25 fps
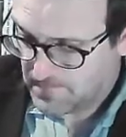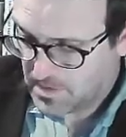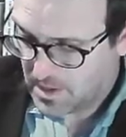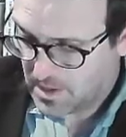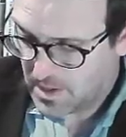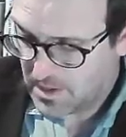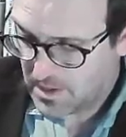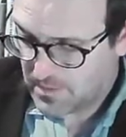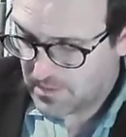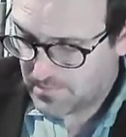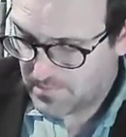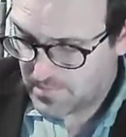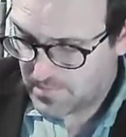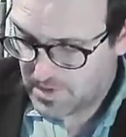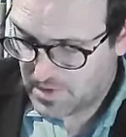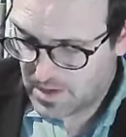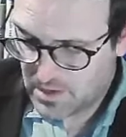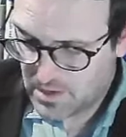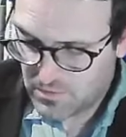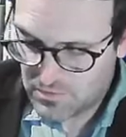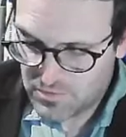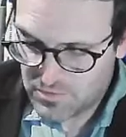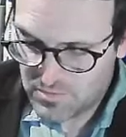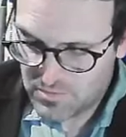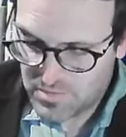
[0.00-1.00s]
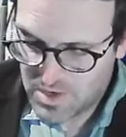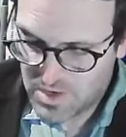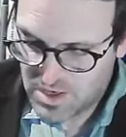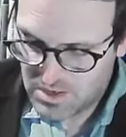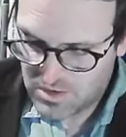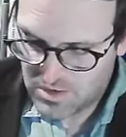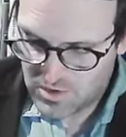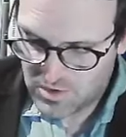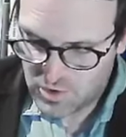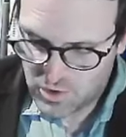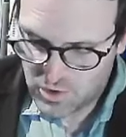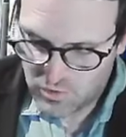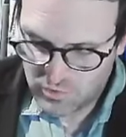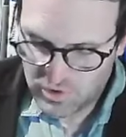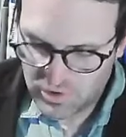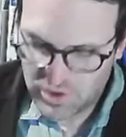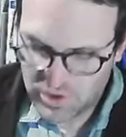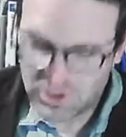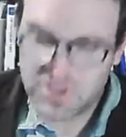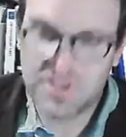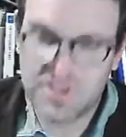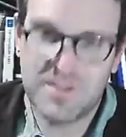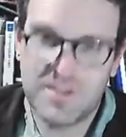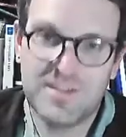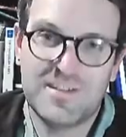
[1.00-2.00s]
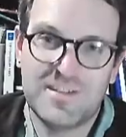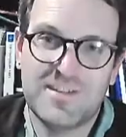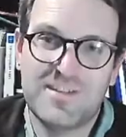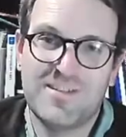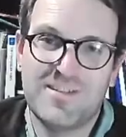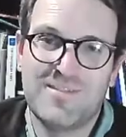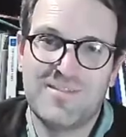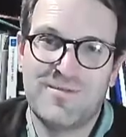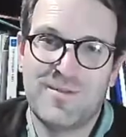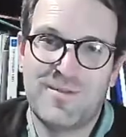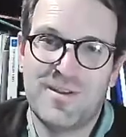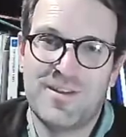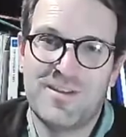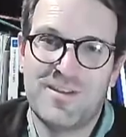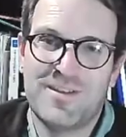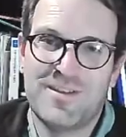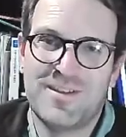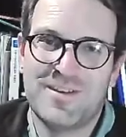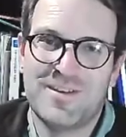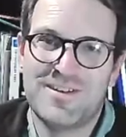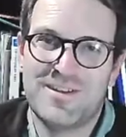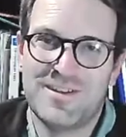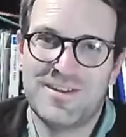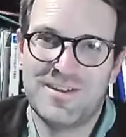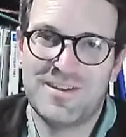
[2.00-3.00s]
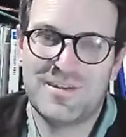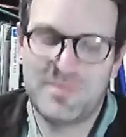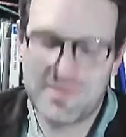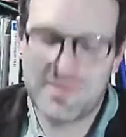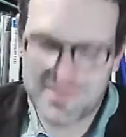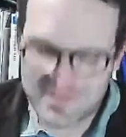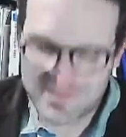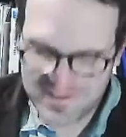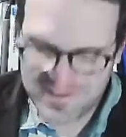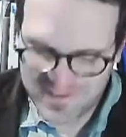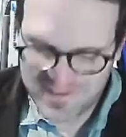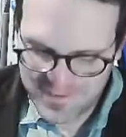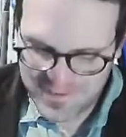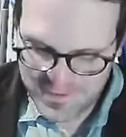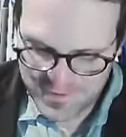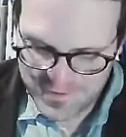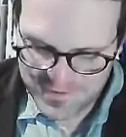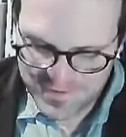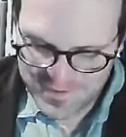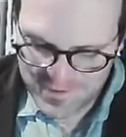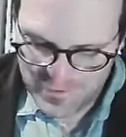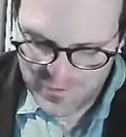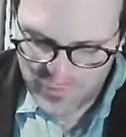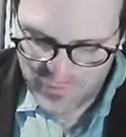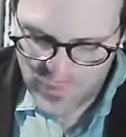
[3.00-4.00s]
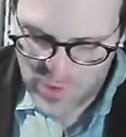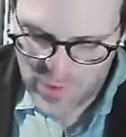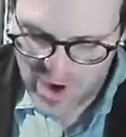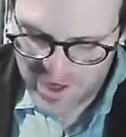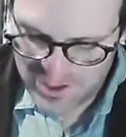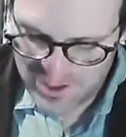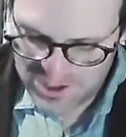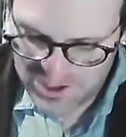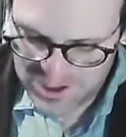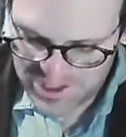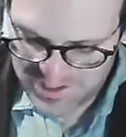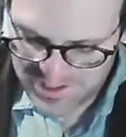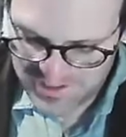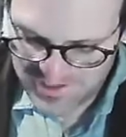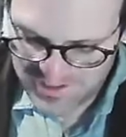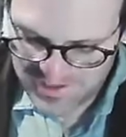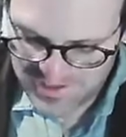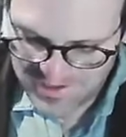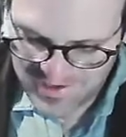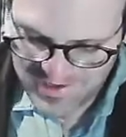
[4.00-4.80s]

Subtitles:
Now, you might note that one of the things she's supposed to do is the washing,